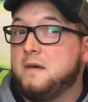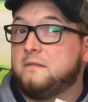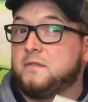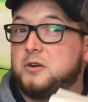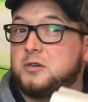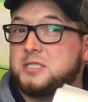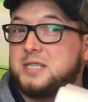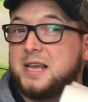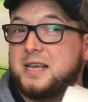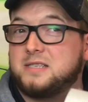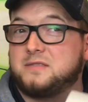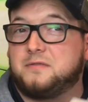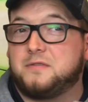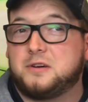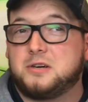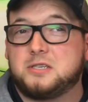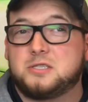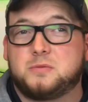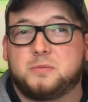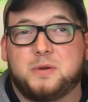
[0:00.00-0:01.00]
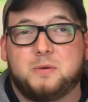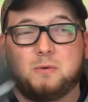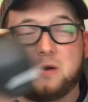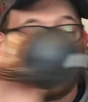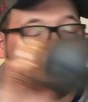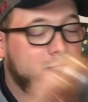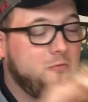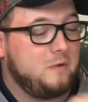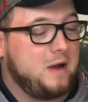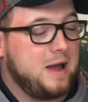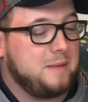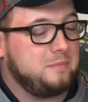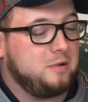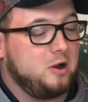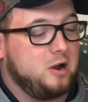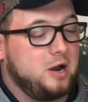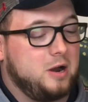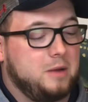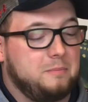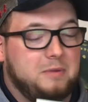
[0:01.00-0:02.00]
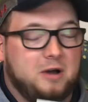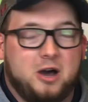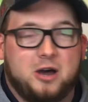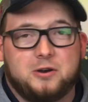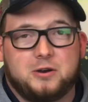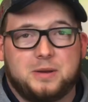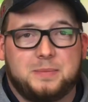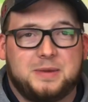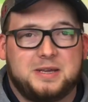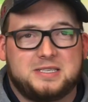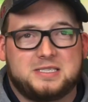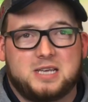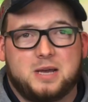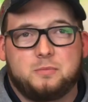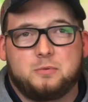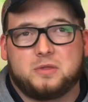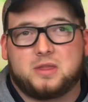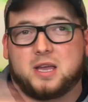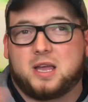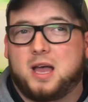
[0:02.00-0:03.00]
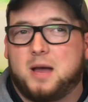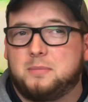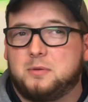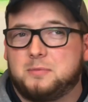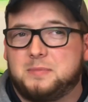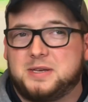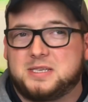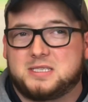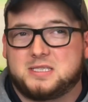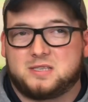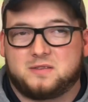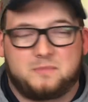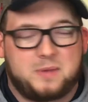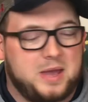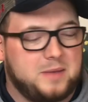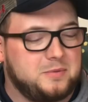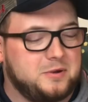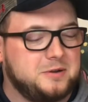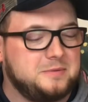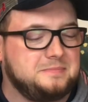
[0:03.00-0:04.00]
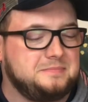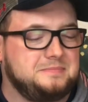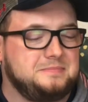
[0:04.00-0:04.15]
First things first, we want to wrap our pottery piece up with a couple pieces of paper.